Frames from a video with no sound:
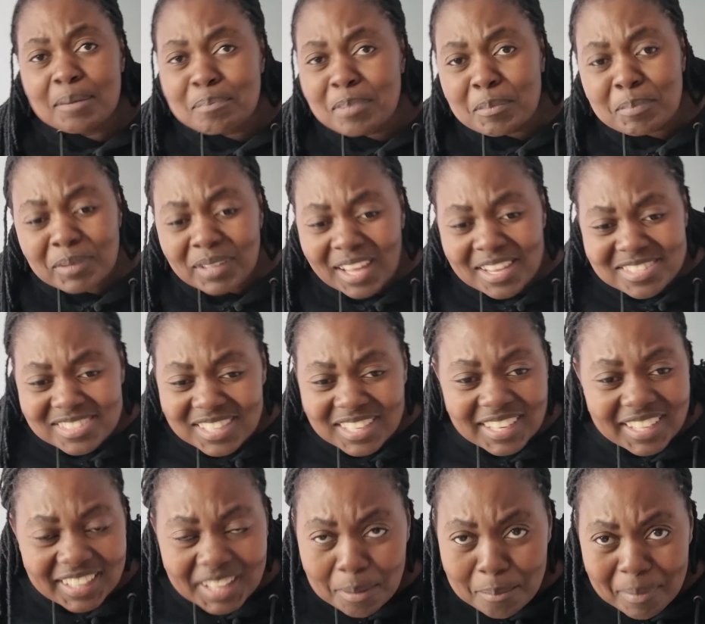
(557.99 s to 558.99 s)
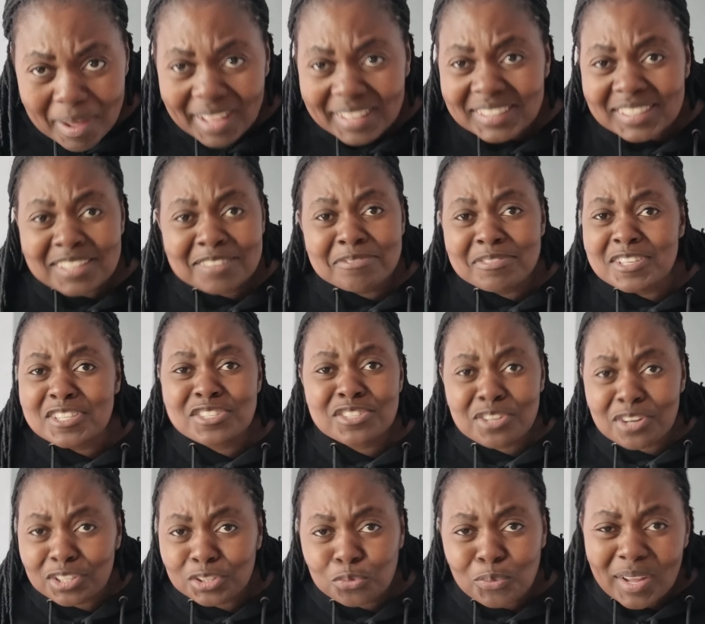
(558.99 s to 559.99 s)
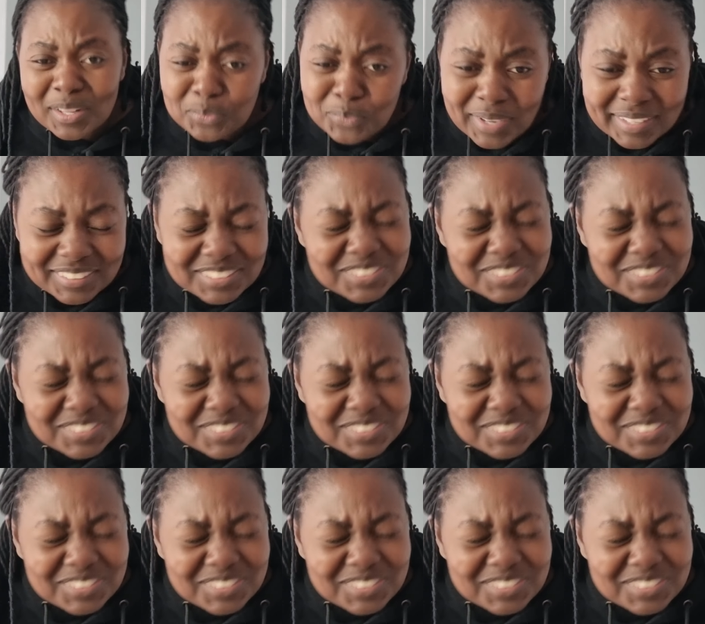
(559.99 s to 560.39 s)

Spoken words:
People are stealing the money, fish rot, what?